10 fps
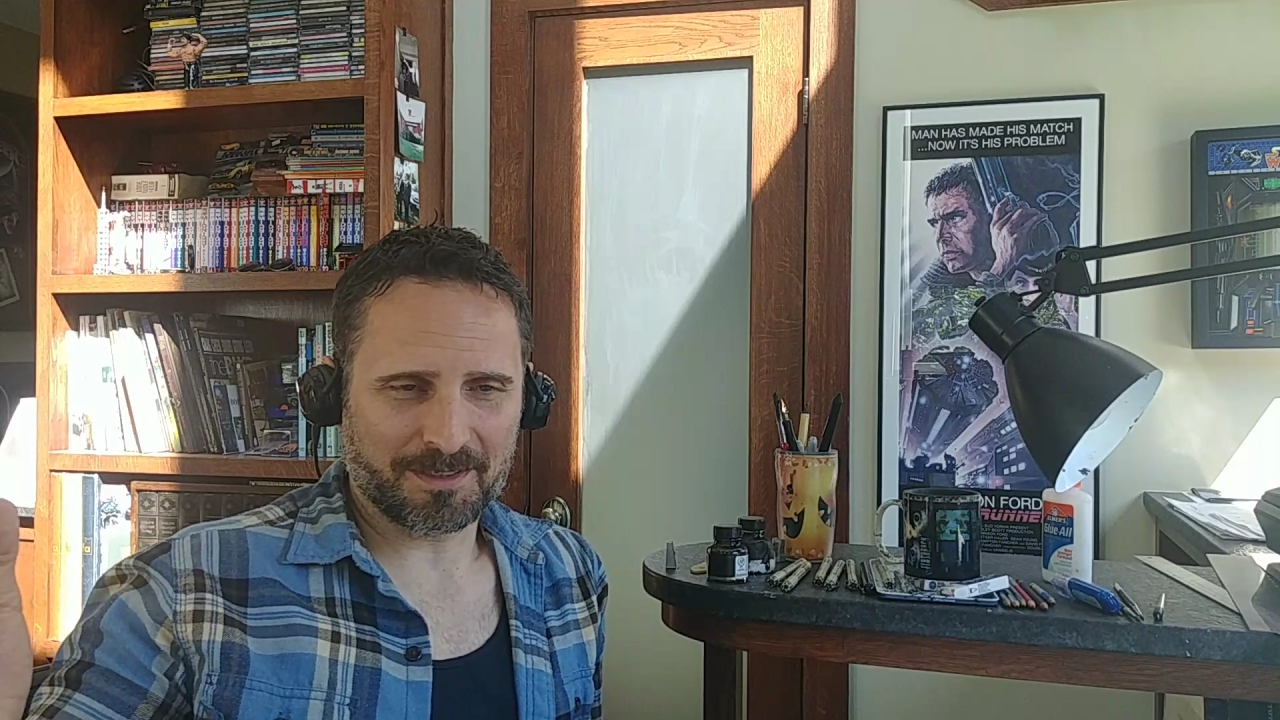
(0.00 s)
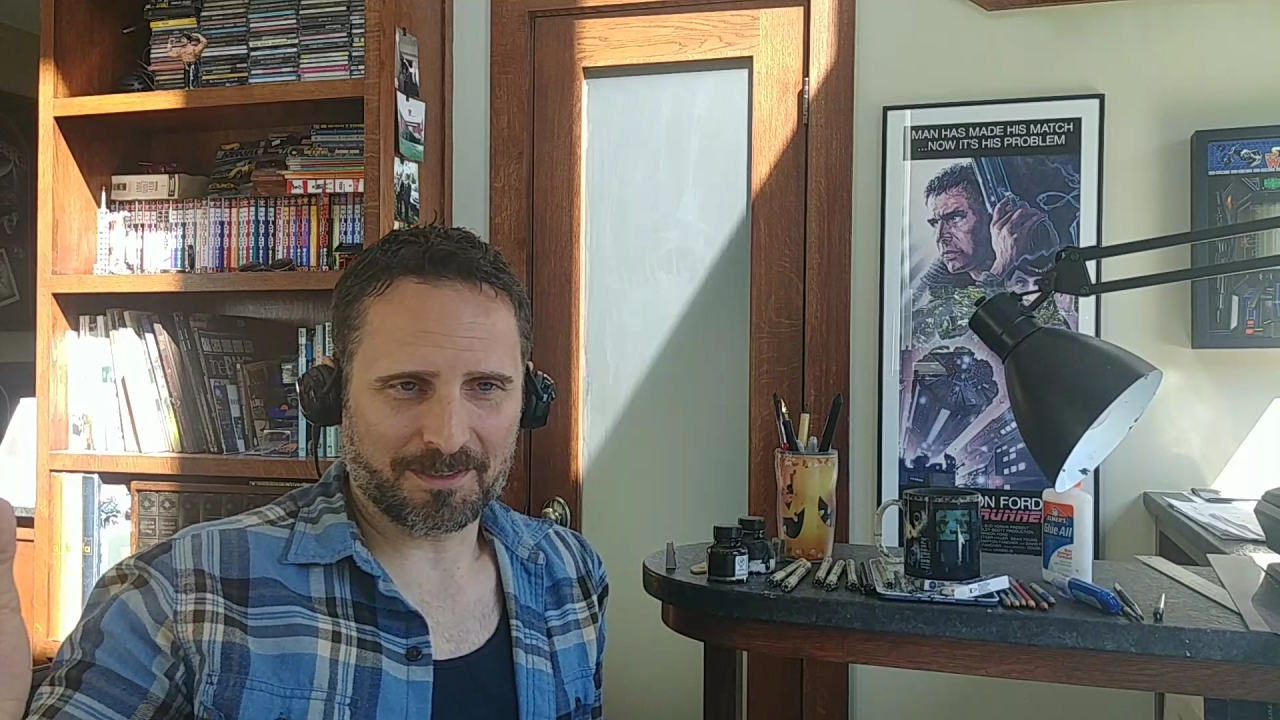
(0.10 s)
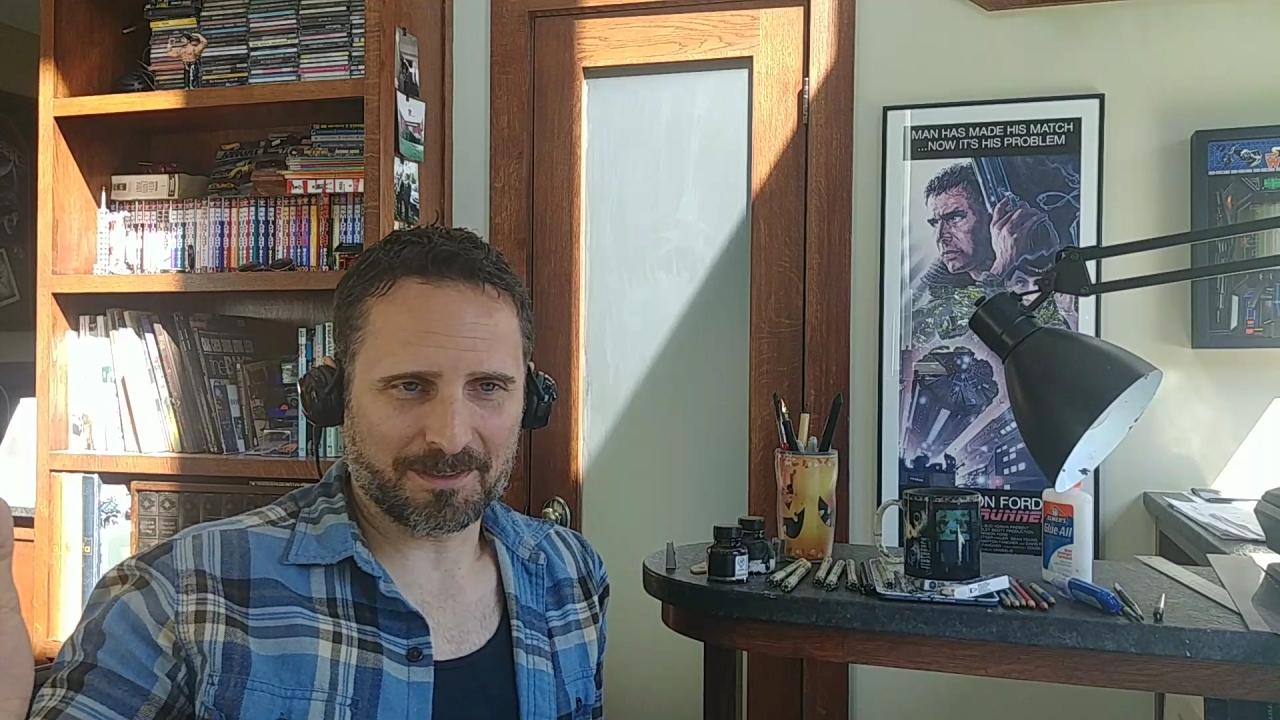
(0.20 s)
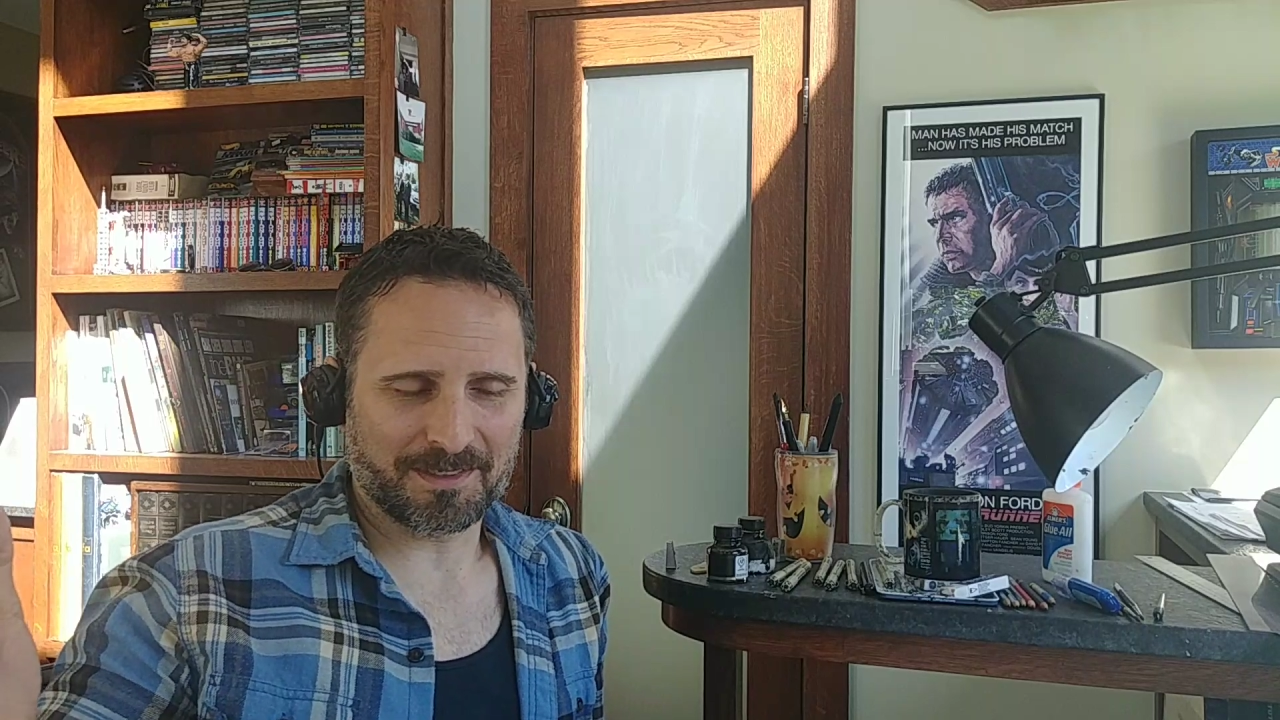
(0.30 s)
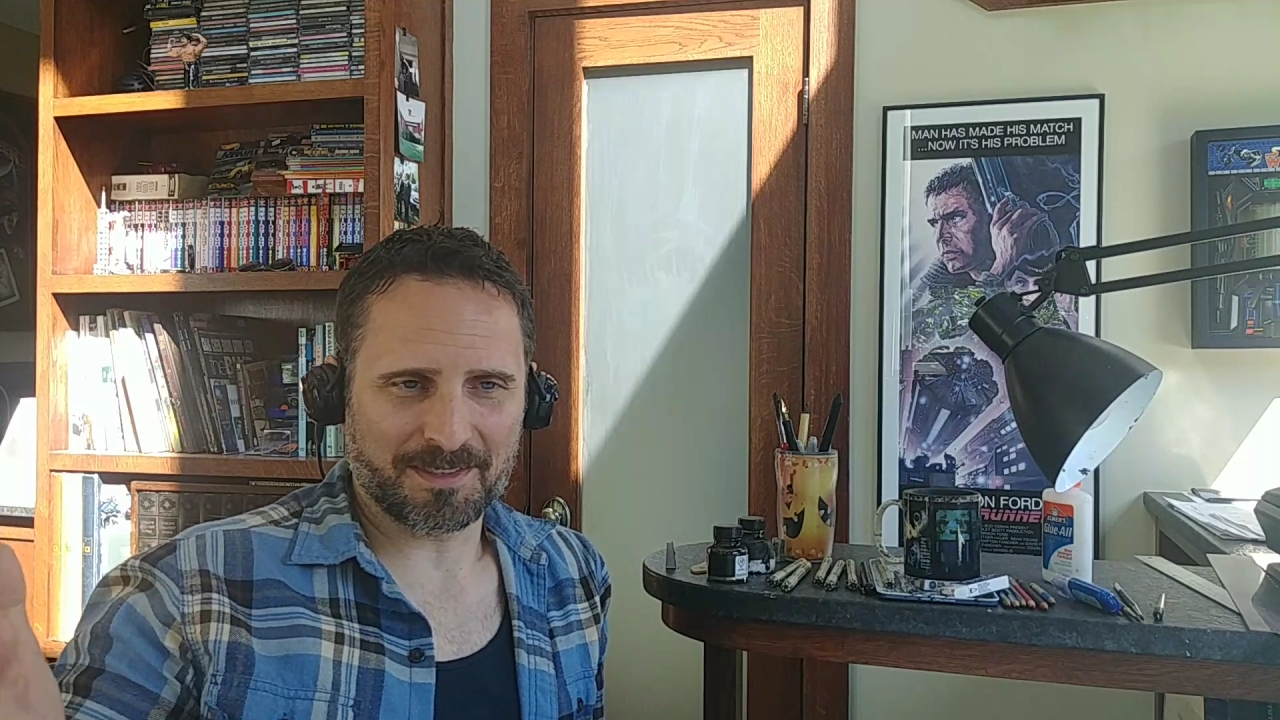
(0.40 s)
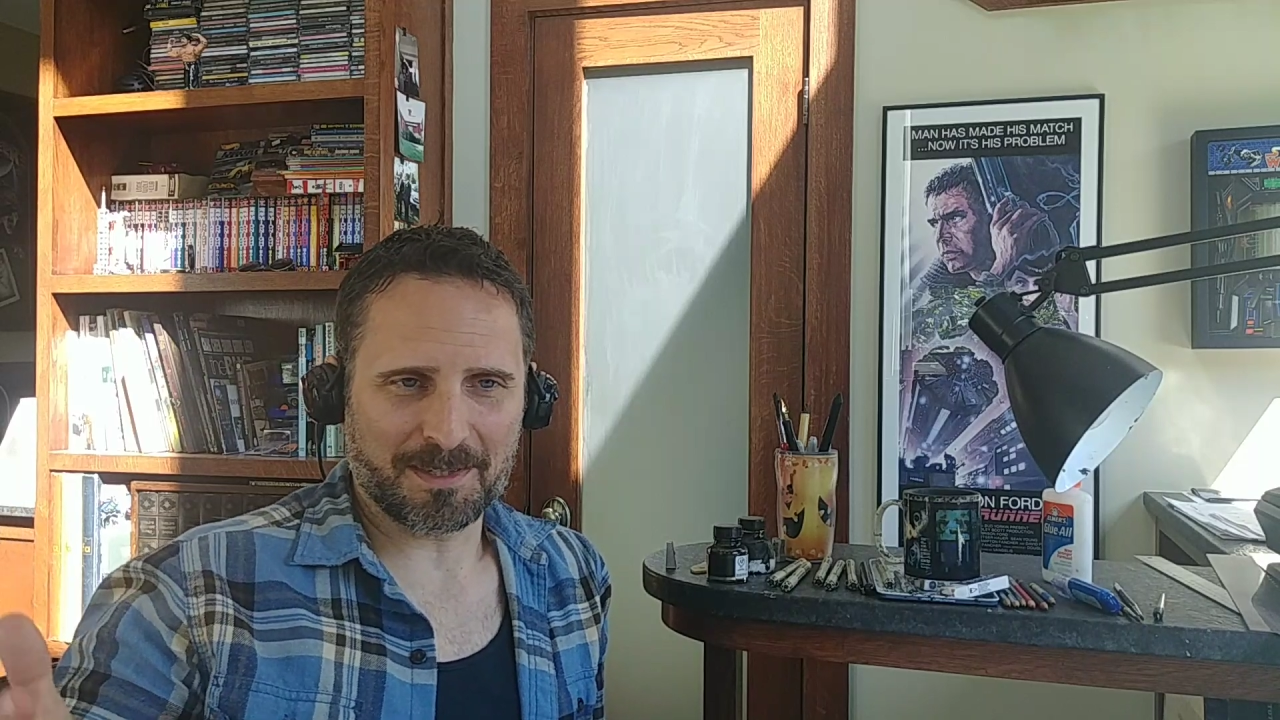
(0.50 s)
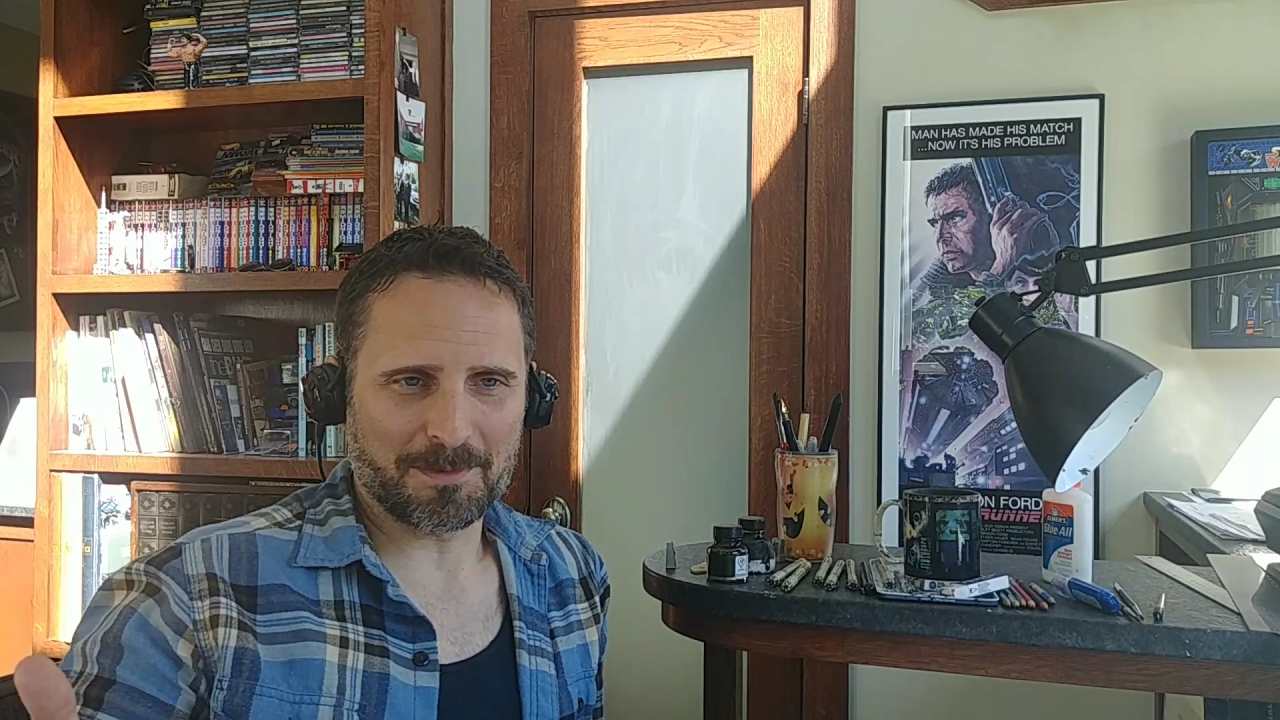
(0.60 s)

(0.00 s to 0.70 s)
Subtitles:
to see